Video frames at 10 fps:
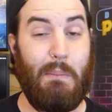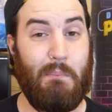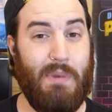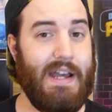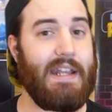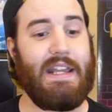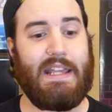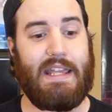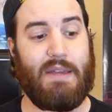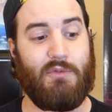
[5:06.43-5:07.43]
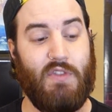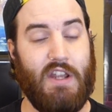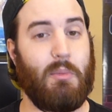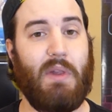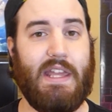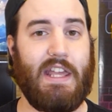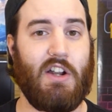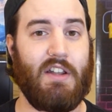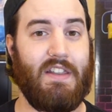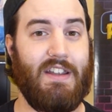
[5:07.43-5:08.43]
But if they're playing it
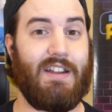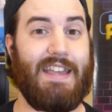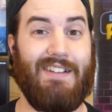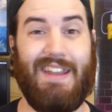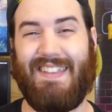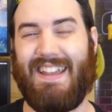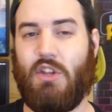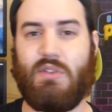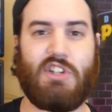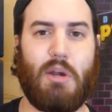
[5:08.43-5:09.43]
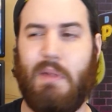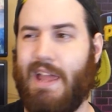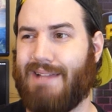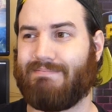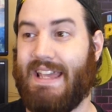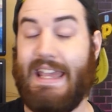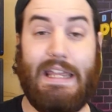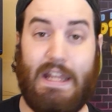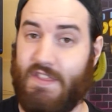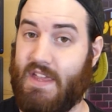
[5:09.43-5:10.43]
on their account and then you start playing
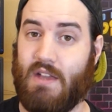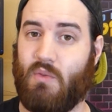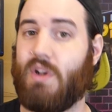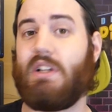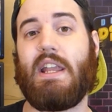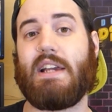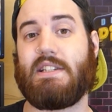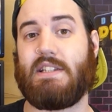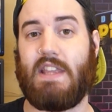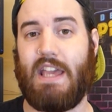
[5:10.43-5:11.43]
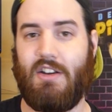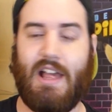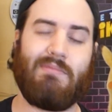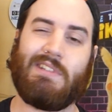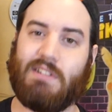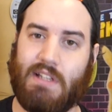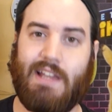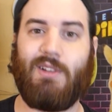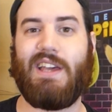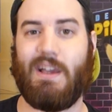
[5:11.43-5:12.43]
anything when connected to the internet,
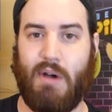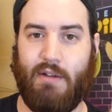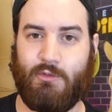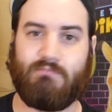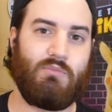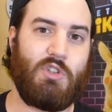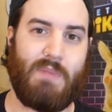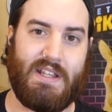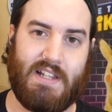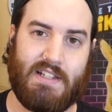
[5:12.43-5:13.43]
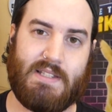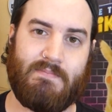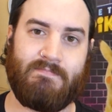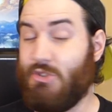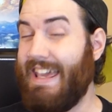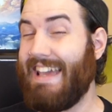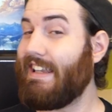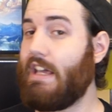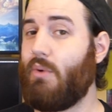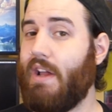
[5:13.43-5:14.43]
it'll kick them off which makes sense. You
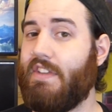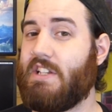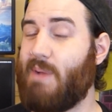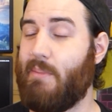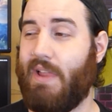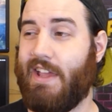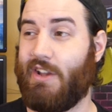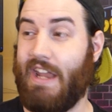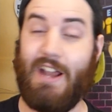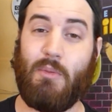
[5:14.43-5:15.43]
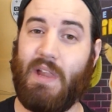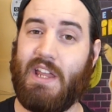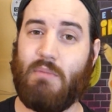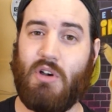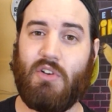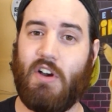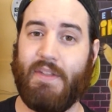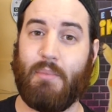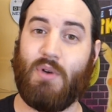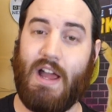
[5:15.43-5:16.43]
can get around this by playing on airplane mode
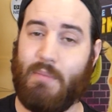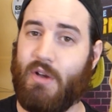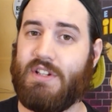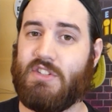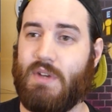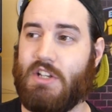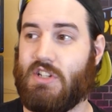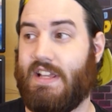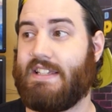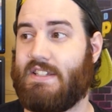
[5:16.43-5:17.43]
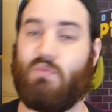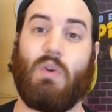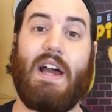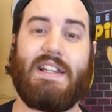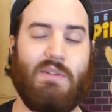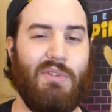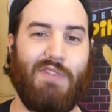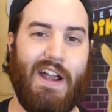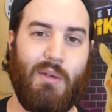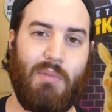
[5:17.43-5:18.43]
on the primary Switch. That's what I did with
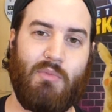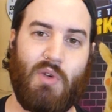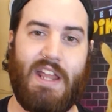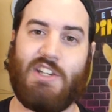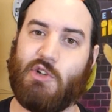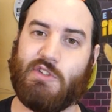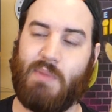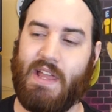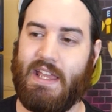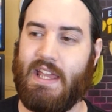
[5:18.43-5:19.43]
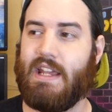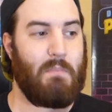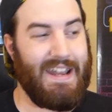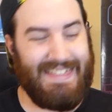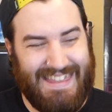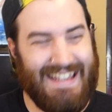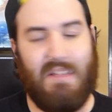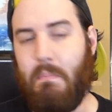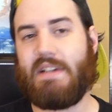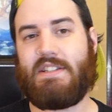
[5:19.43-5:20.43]
Fire Emblem when AJ was playing it. But I think
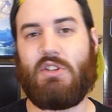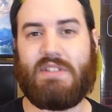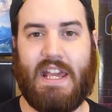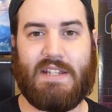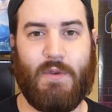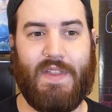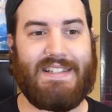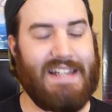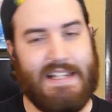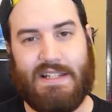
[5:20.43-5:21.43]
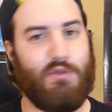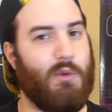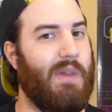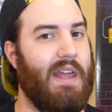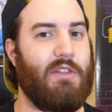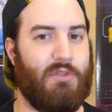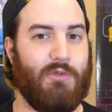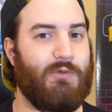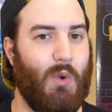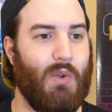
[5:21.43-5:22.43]
the best use case for this isn't for playing
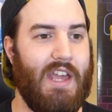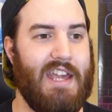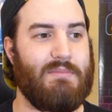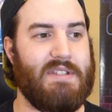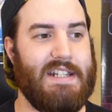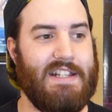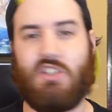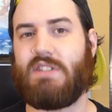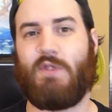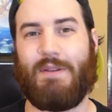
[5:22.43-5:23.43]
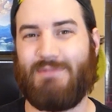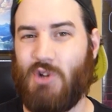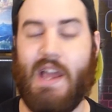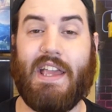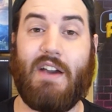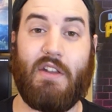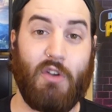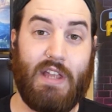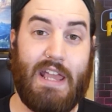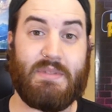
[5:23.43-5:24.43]
through full games, it's just for trying out
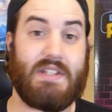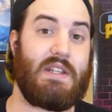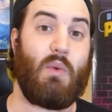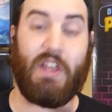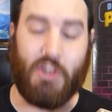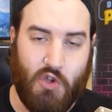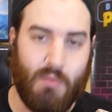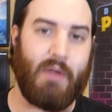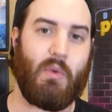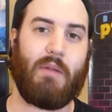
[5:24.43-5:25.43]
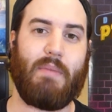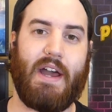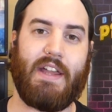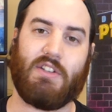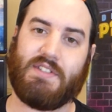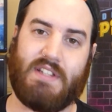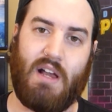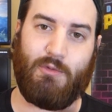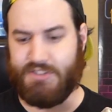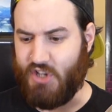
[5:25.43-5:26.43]
other games to see what you might want to buy
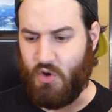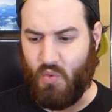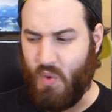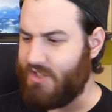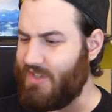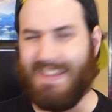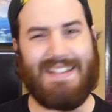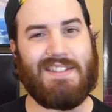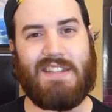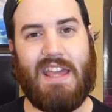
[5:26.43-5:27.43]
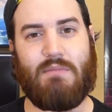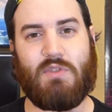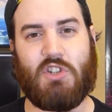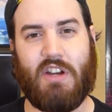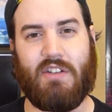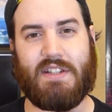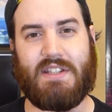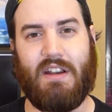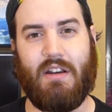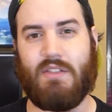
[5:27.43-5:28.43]
yourself. So which of these game sharing
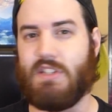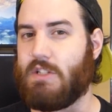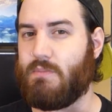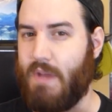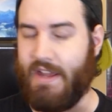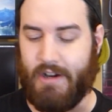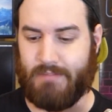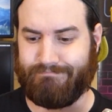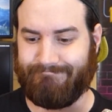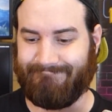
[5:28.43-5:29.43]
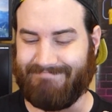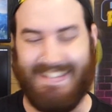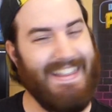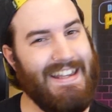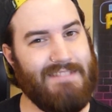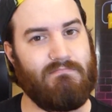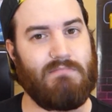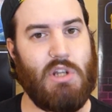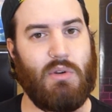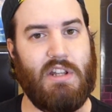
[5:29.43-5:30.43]
scenarios is better? I think
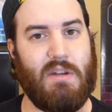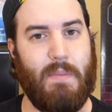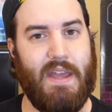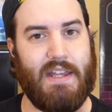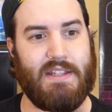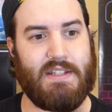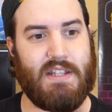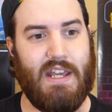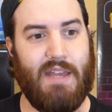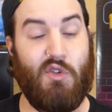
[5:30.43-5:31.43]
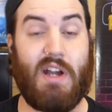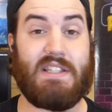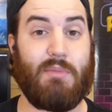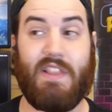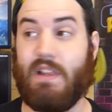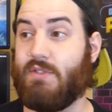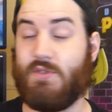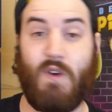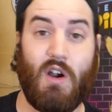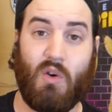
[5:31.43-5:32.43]
it totally depends. If you got somebody that lives
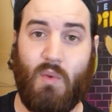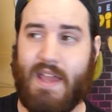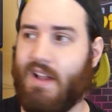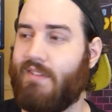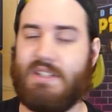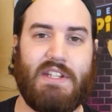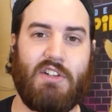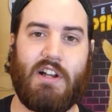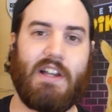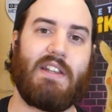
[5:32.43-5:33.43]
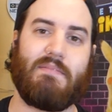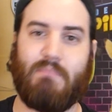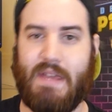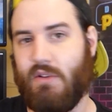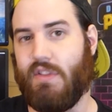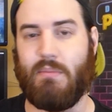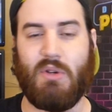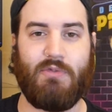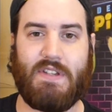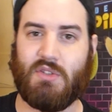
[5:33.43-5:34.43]
far away, obviously you're not going to mail them
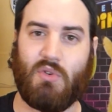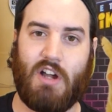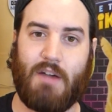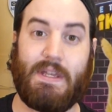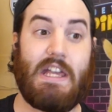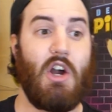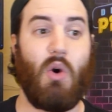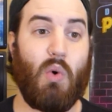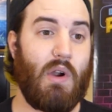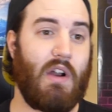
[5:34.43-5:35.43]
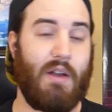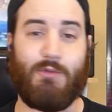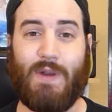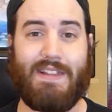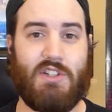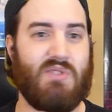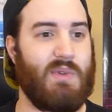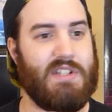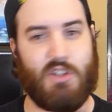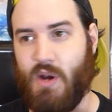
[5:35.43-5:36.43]
your physical copy, or a friend that just
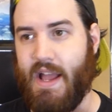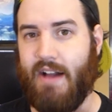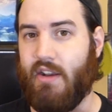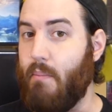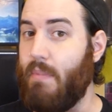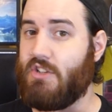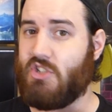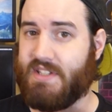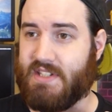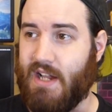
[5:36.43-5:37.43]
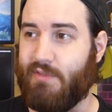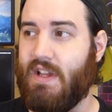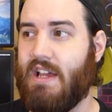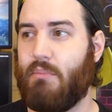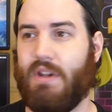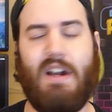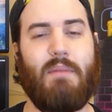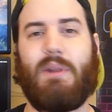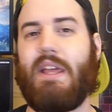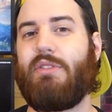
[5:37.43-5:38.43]
wants to try out a bunch of stuff but
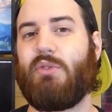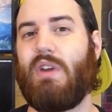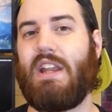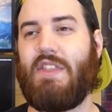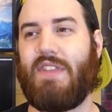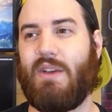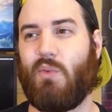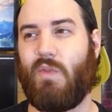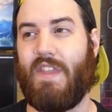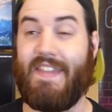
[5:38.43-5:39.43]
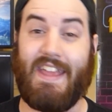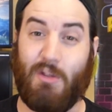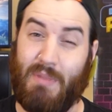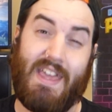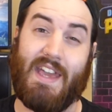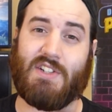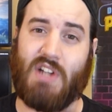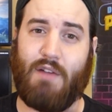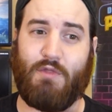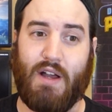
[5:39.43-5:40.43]
not play through anything that they could be kicked
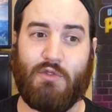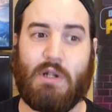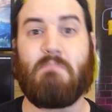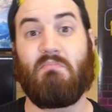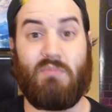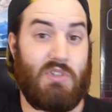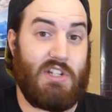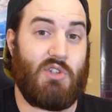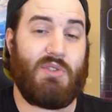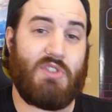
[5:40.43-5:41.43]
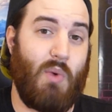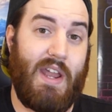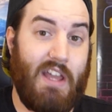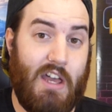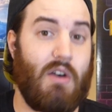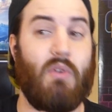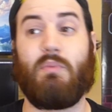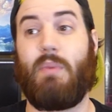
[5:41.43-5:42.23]
off of, digital's the way to go.